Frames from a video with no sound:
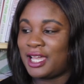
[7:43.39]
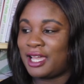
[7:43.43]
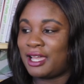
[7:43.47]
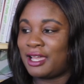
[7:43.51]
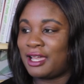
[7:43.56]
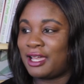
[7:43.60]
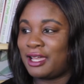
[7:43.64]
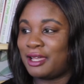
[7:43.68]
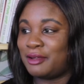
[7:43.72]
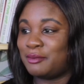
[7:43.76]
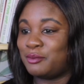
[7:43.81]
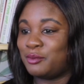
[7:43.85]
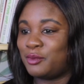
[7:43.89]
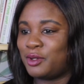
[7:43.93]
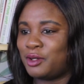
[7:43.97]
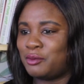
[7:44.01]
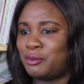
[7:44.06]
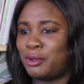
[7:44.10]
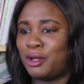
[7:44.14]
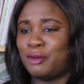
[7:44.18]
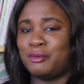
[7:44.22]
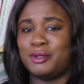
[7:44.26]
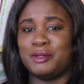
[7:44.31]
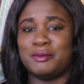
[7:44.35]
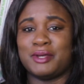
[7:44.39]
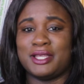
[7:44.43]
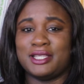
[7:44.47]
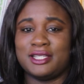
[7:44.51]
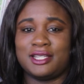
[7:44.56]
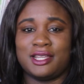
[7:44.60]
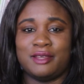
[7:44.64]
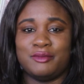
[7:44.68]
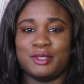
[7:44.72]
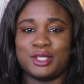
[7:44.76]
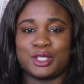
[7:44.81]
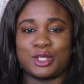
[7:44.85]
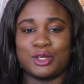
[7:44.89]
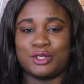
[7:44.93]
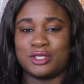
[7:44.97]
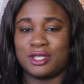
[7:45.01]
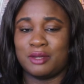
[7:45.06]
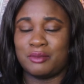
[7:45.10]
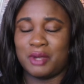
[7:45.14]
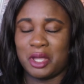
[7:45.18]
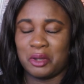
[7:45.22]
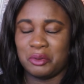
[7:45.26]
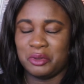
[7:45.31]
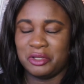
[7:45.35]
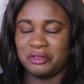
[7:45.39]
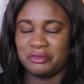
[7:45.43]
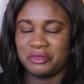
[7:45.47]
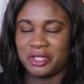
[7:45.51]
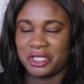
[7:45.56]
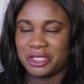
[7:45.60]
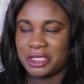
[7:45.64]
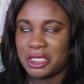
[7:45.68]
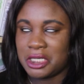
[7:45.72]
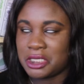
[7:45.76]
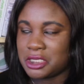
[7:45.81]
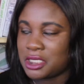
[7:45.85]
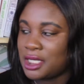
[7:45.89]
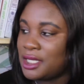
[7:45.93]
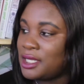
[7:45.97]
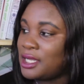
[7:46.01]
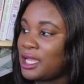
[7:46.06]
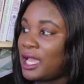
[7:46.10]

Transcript: probably by the time this goes up, I will have read this.